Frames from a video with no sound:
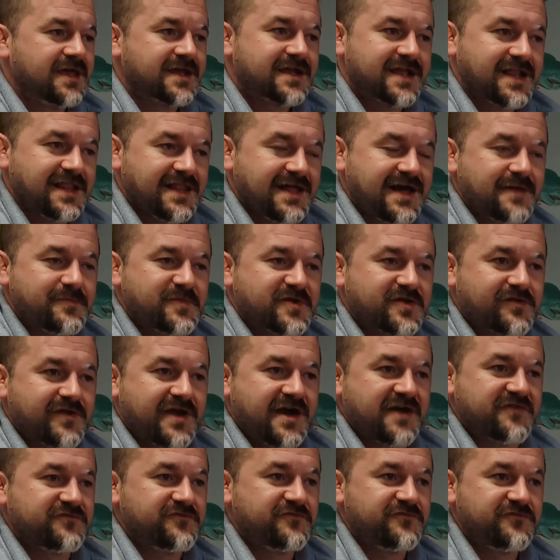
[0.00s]

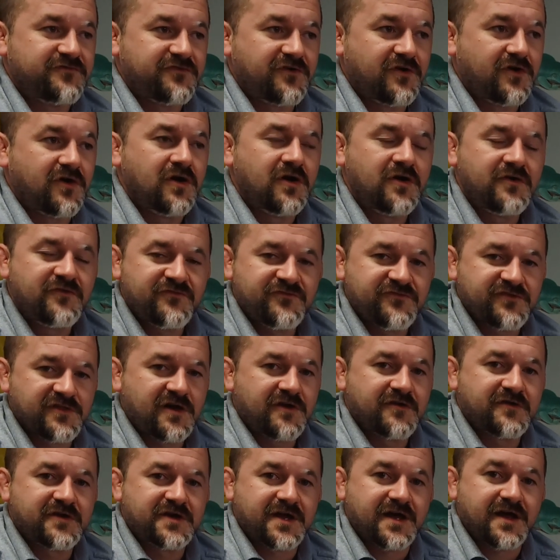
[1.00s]
climograph for
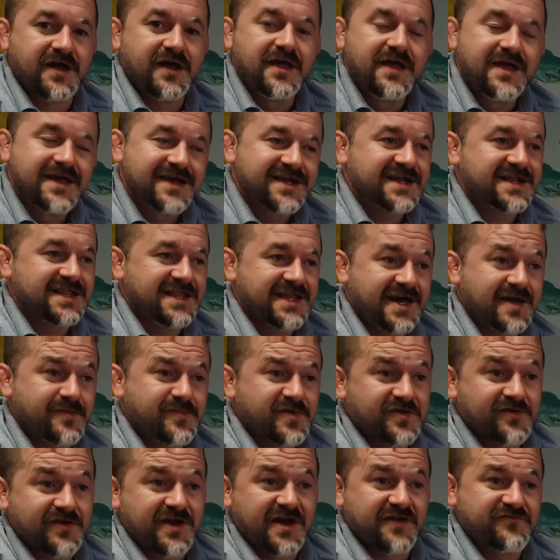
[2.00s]
Florida,
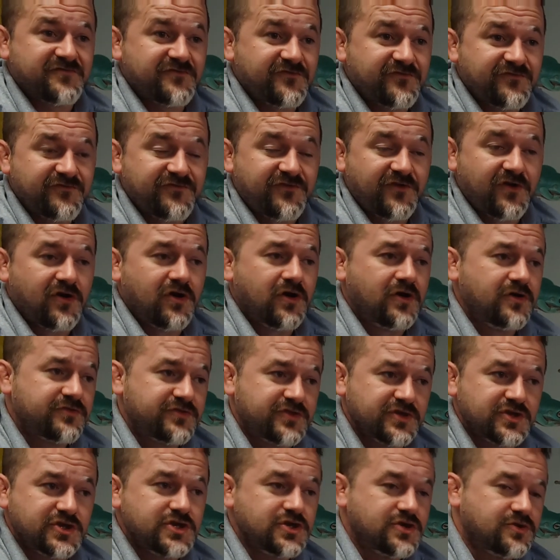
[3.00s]
climograph for
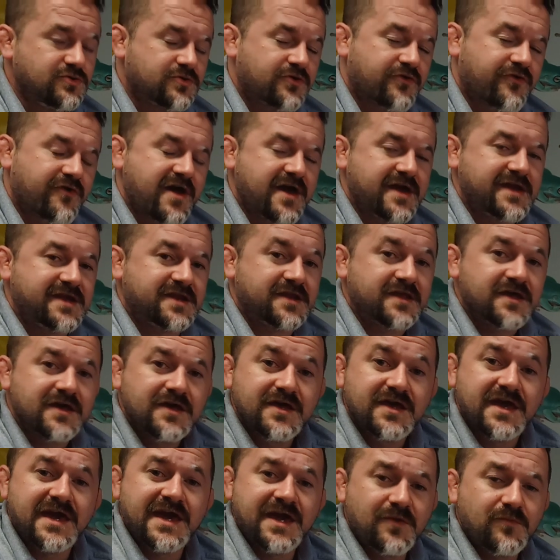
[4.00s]
the Ukraine,
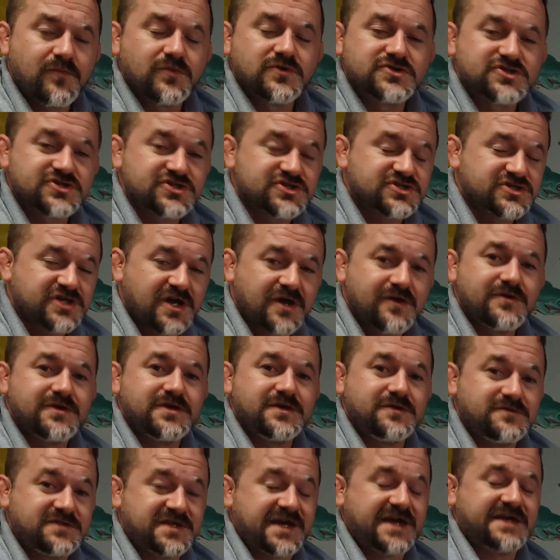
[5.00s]
it will show
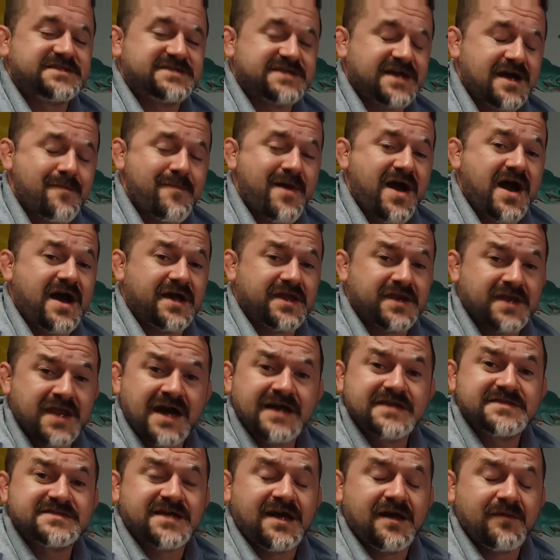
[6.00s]
you daytime high,
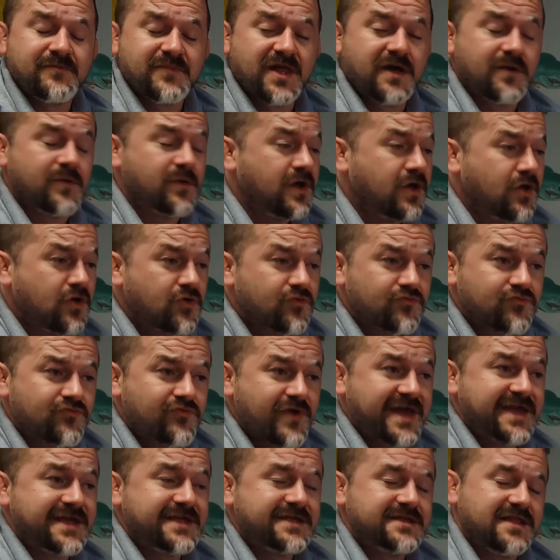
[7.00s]
nighttime low,
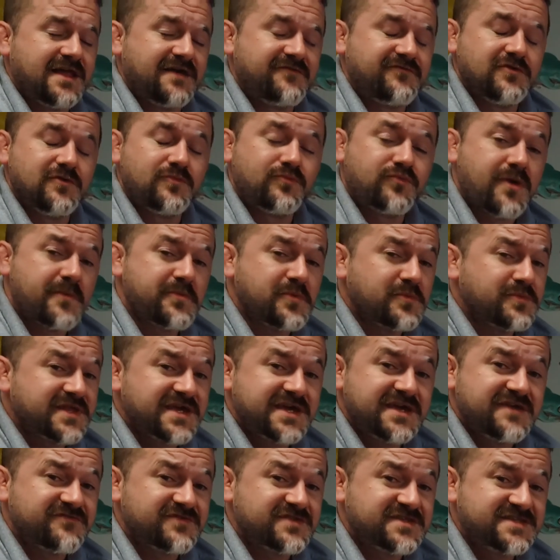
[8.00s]
rain level, probably
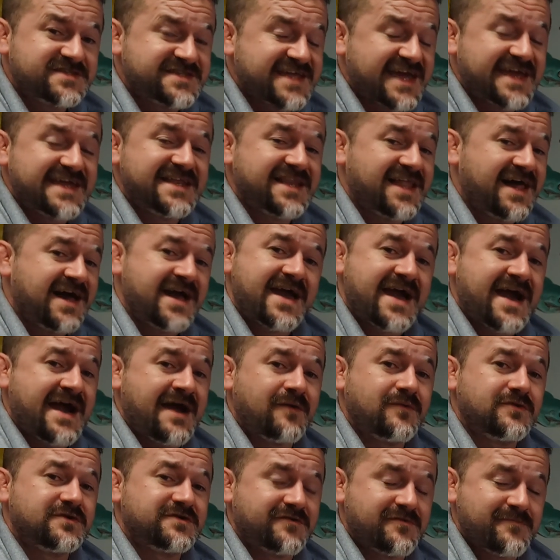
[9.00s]
even daylight
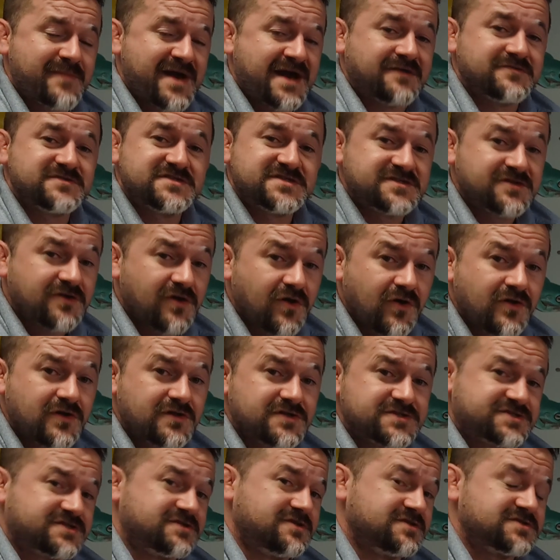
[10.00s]
hour amounts and
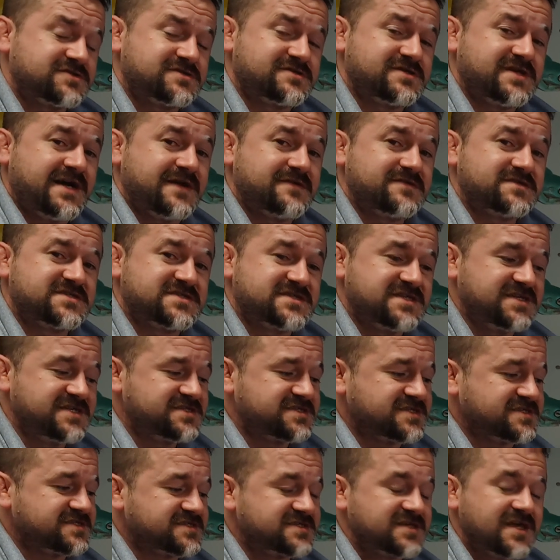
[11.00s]
all sorts throughout the
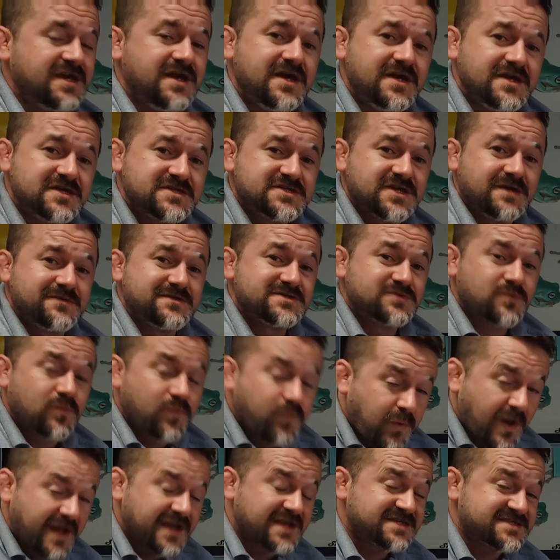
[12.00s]
seasons. So as
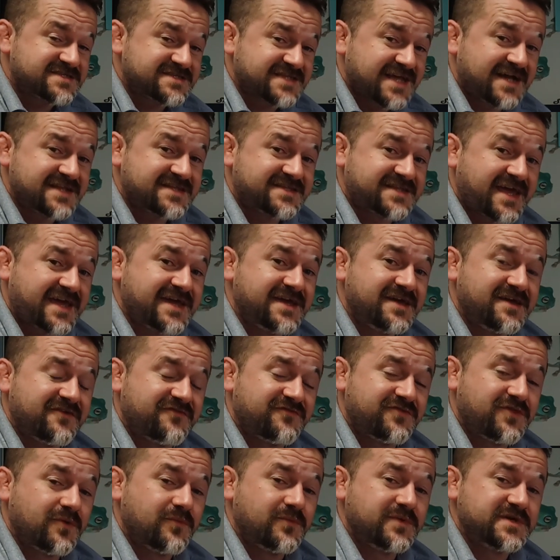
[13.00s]
well as that data
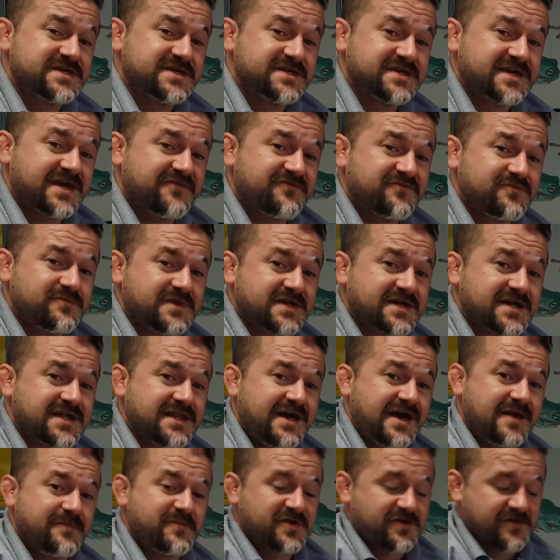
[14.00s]
that we can get from the
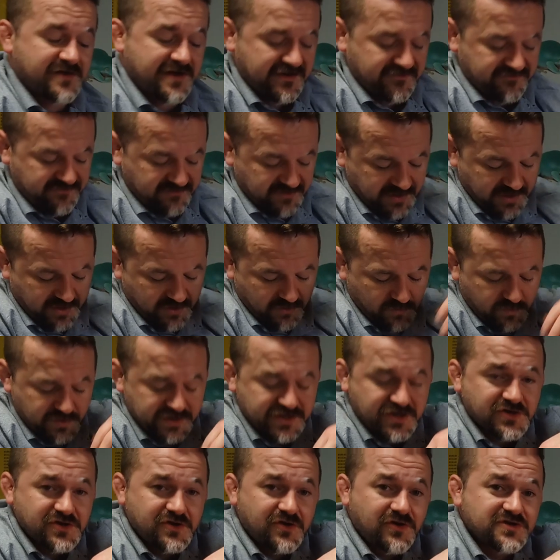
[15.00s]
climograph, we
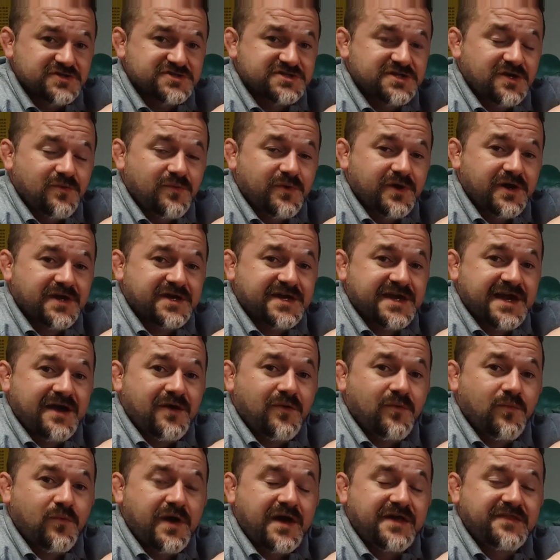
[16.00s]
can also work
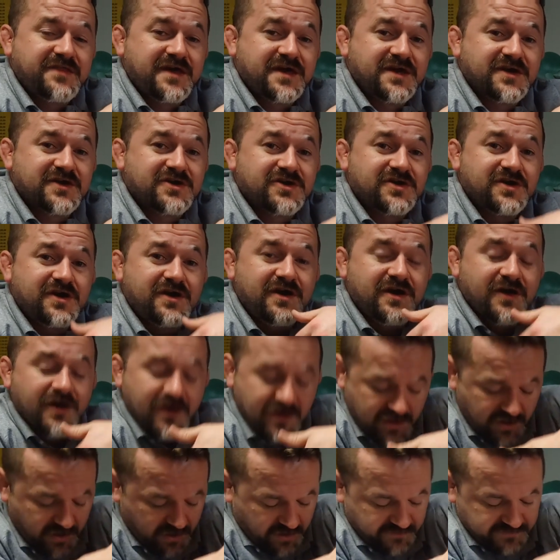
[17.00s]
out where they occur
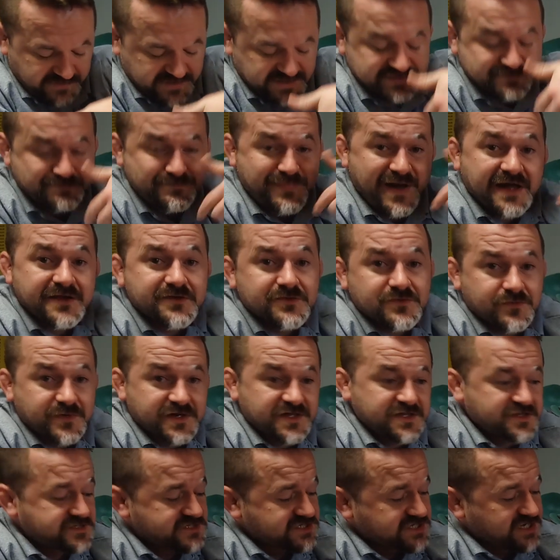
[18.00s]
on this
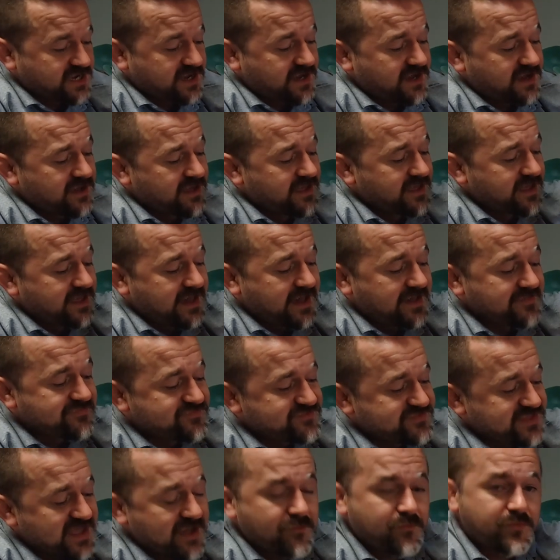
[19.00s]
bandwidth chart,
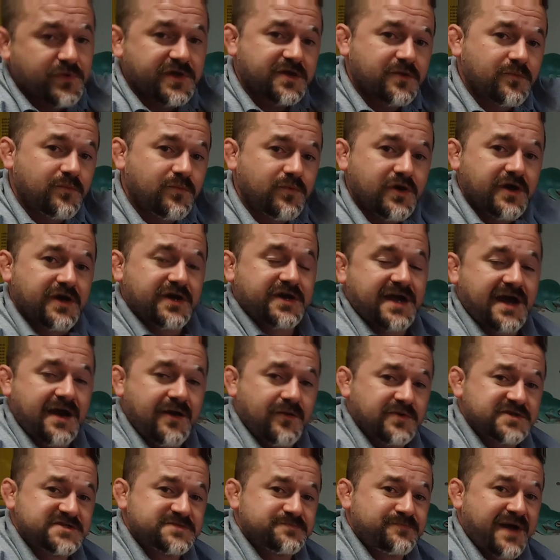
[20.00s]
and then we can work
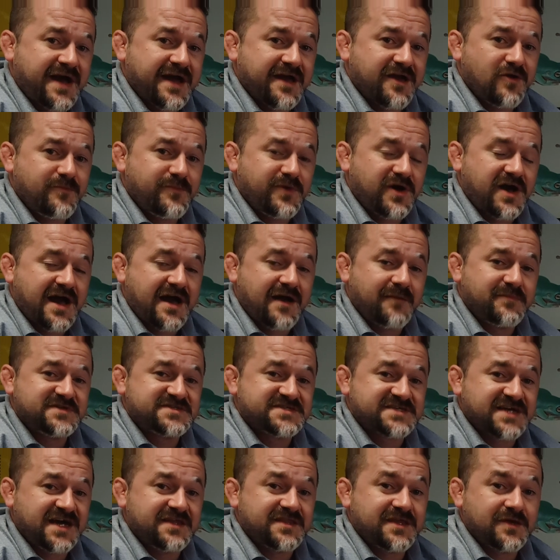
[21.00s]
out which biome or
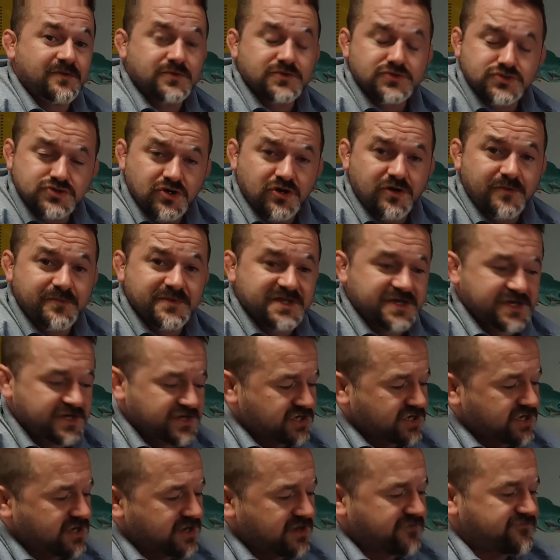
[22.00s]
habitat they would normally
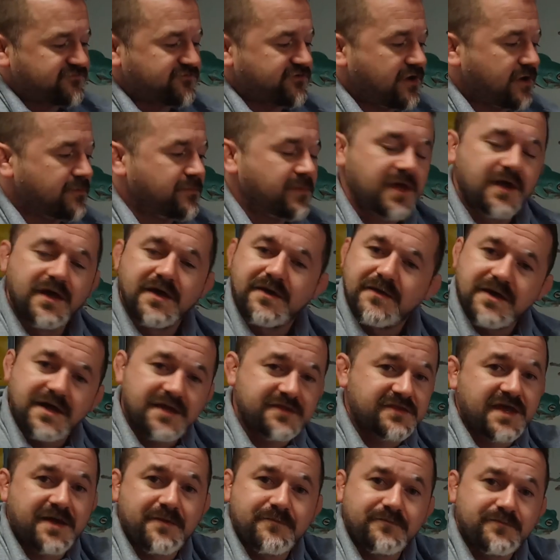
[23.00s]
occur from,
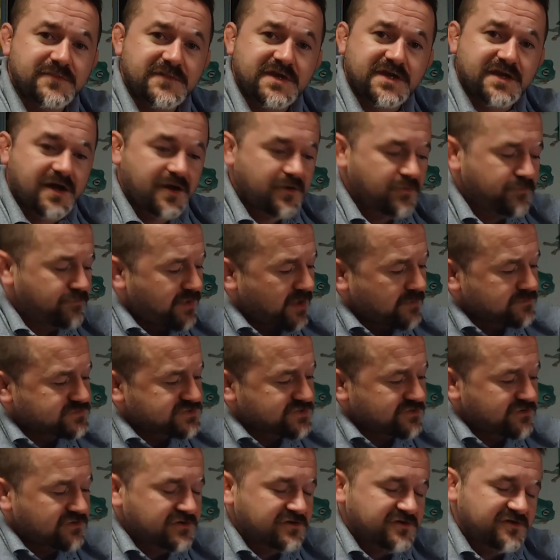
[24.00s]
and then, you know, Bob's
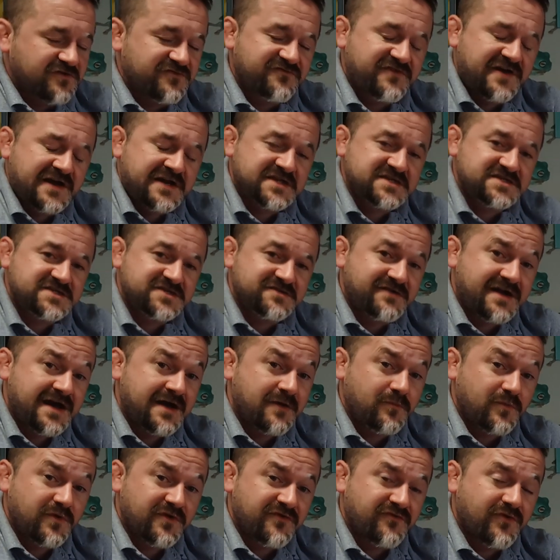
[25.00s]
your uncle, Fanny's your
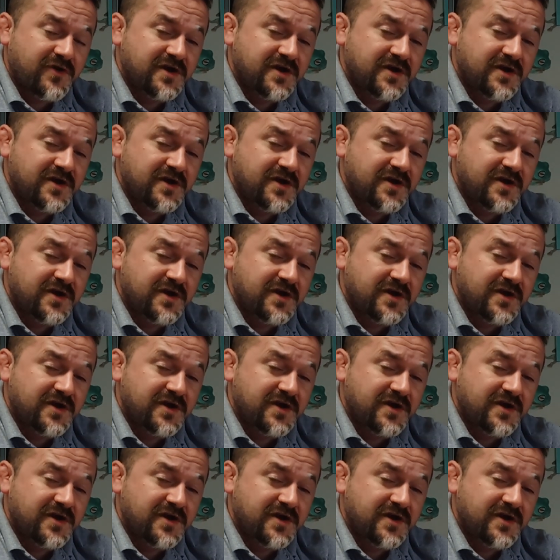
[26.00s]
aunt. We've